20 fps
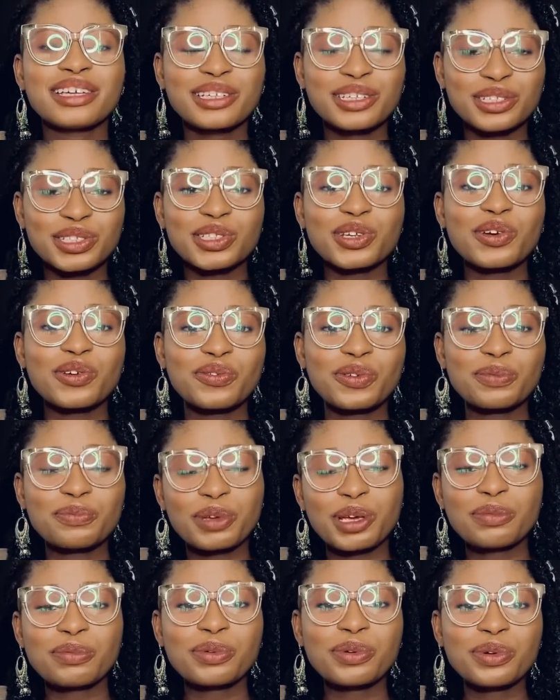So for
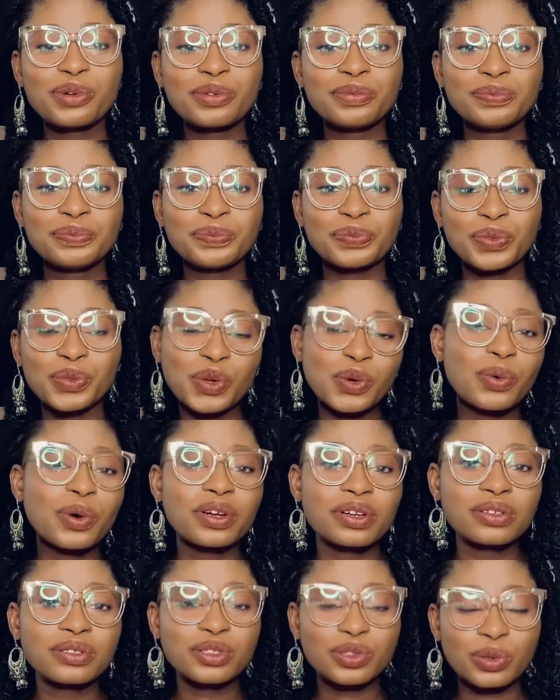people who
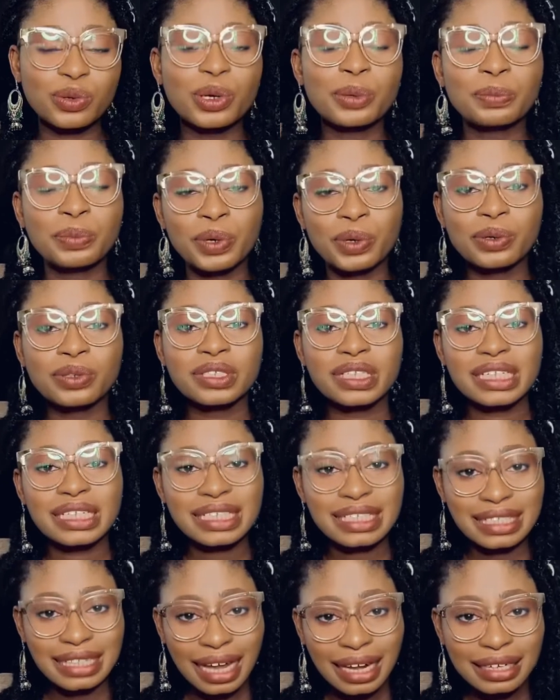want to do a pose
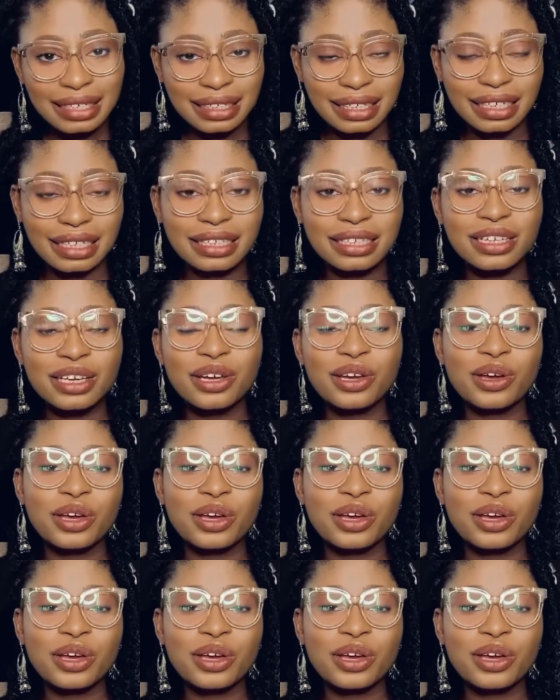standing,